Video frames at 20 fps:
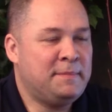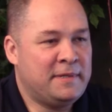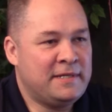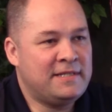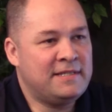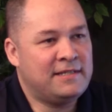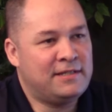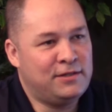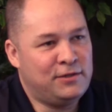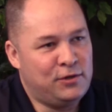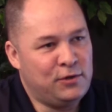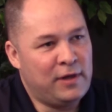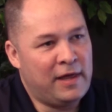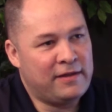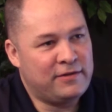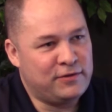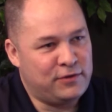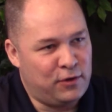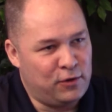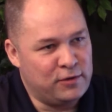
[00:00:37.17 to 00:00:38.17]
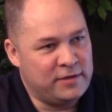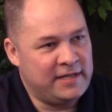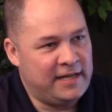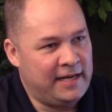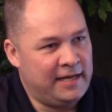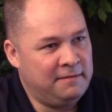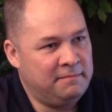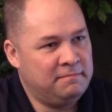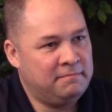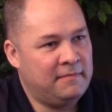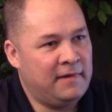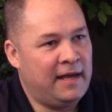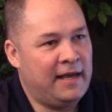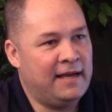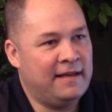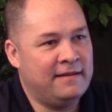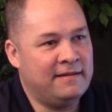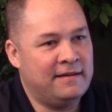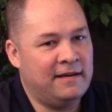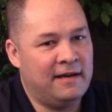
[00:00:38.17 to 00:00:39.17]
in business since 2013,
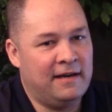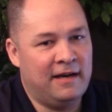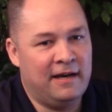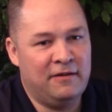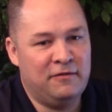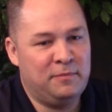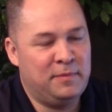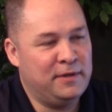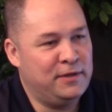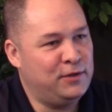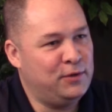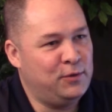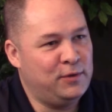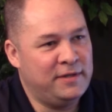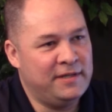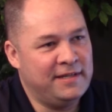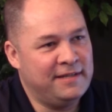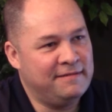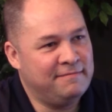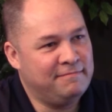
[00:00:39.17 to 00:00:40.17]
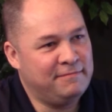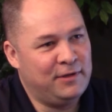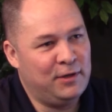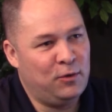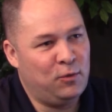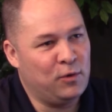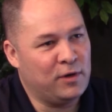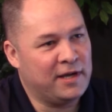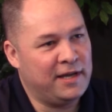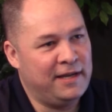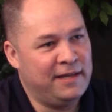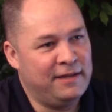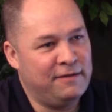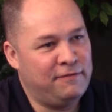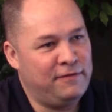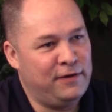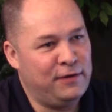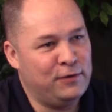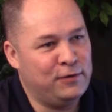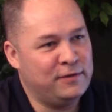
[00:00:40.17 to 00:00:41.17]
and I've been doing working in the
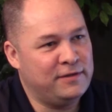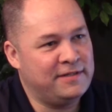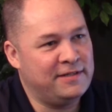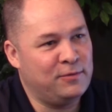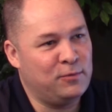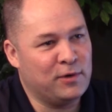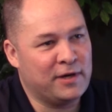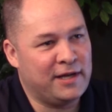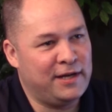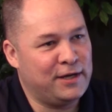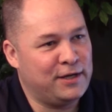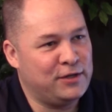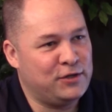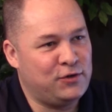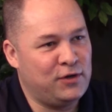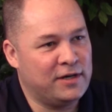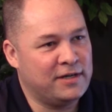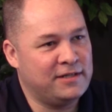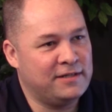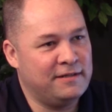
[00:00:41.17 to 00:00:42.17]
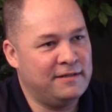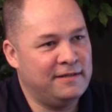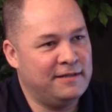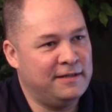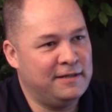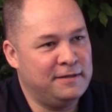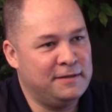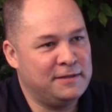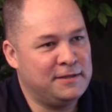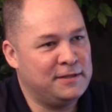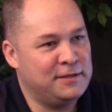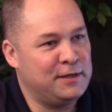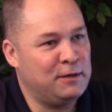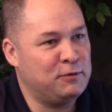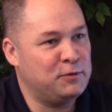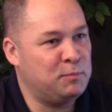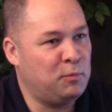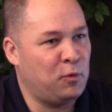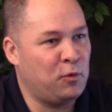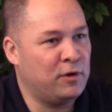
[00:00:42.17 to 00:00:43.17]
fields and working in construction since I
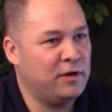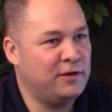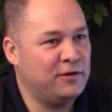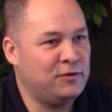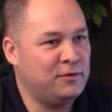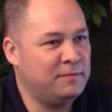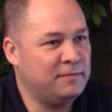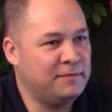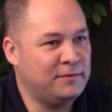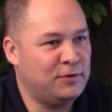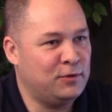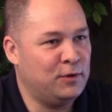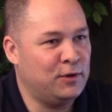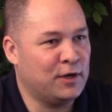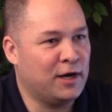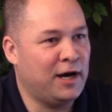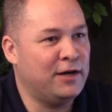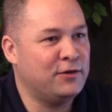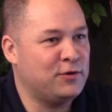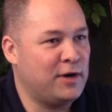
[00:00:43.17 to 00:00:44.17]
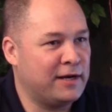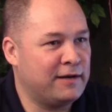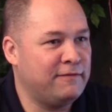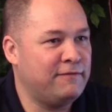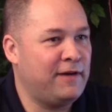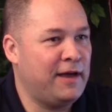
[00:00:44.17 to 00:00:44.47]
was born into a contracting